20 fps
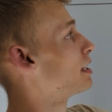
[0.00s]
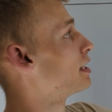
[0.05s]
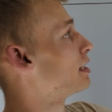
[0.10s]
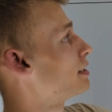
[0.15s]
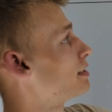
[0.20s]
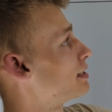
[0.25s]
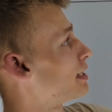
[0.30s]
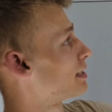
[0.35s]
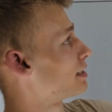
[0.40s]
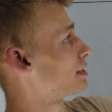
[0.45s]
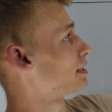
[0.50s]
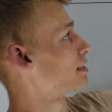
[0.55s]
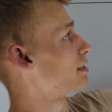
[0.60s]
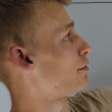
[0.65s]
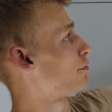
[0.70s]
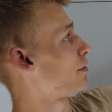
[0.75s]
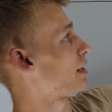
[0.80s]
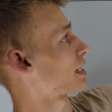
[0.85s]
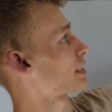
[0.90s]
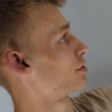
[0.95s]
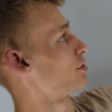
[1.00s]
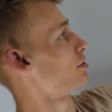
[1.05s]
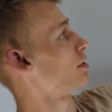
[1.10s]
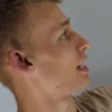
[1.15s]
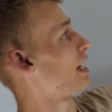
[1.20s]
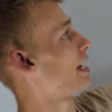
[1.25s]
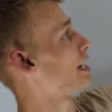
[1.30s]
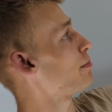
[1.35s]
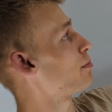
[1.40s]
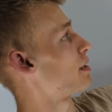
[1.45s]
that the factor
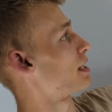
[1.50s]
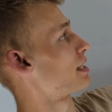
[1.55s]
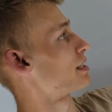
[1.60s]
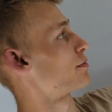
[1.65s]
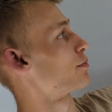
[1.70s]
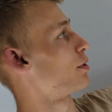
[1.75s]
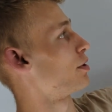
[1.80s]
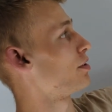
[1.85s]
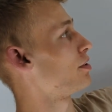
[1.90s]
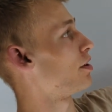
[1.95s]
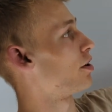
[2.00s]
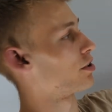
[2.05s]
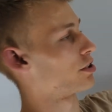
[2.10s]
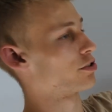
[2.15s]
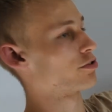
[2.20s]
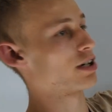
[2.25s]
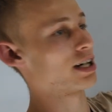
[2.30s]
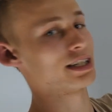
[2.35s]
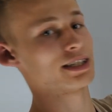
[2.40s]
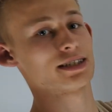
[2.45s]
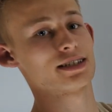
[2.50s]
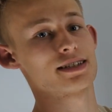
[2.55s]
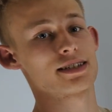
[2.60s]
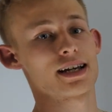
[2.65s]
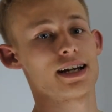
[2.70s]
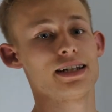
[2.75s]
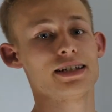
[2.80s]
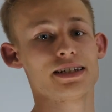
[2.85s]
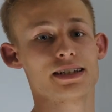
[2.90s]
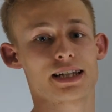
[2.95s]
a plus 1 on the right-hand
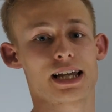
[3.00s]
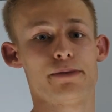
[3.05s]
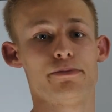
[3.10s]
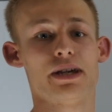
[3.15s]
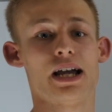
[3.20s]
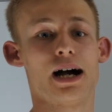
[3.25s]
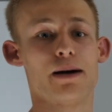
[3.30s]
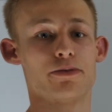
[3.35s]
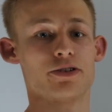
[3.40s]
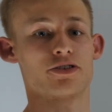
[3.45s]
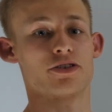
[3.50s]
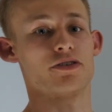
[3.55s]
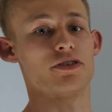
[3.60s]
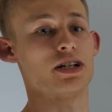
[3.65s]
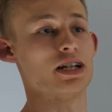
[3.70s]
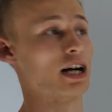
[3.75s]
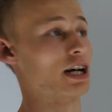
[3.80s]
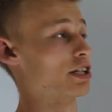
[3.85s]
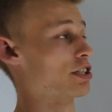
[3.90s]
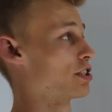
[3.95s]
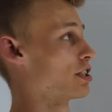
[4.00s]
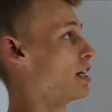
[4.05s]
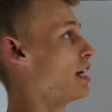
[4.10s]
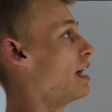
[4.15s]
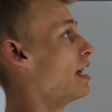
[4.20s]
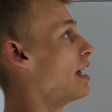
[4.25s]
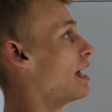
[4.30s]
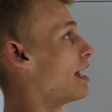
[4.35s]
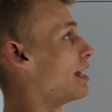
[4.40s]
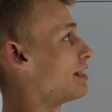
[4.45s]
side can be arbitrarily large,
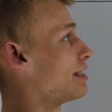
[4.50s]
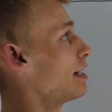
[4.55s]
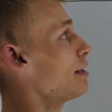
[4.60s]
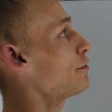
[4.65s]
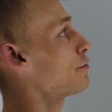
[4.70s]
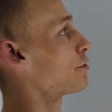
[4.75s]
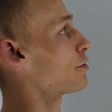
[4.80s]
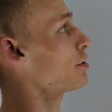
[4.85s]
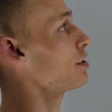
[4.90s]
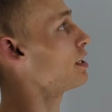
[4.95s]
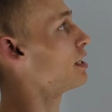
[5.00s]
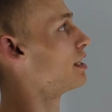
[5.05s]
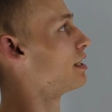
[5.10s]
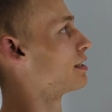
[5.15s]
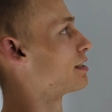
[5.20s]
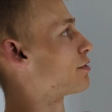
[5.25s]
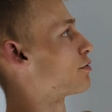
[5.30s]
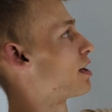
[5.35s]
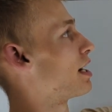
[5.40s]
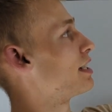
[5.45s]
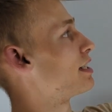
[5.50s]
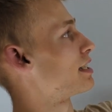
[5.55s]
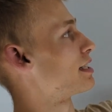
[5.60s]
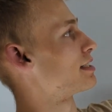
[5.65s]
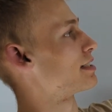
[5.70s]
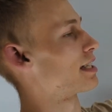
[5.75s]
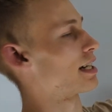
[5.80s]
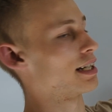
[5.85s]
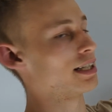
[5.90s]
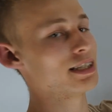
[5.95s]
and therefore the right-hand
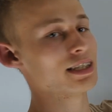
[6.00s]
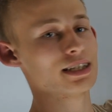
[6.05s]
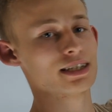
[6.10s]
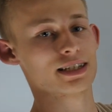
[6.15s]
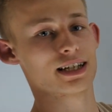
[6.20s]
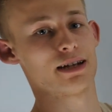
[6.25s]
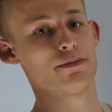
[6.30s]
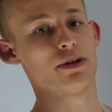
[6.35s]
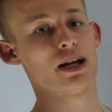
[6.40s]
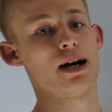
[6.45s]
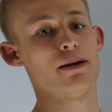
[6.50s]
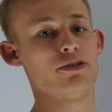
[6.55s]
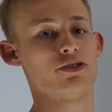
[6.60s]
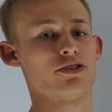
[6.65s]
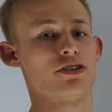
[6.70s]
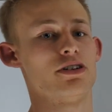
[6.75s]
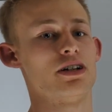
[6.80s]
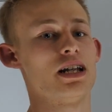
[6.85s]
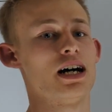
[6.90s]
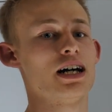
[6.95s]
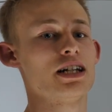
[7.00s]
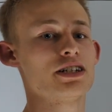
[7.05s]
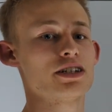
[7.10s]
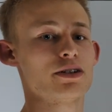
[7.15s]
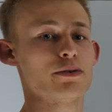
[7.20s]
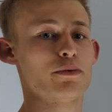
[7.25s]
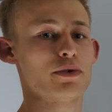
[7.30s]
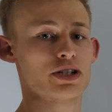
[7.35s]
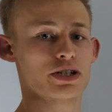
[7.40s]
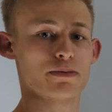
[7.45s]
side can be arbitrarily large,
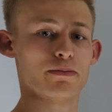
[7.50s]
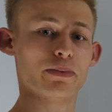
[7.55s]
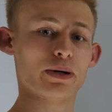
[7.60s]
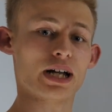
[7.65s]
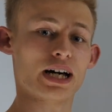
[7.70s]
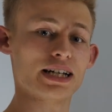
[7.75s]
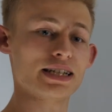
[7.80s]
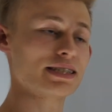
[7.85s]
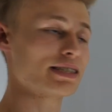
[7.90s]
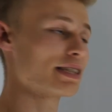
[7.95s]
which implies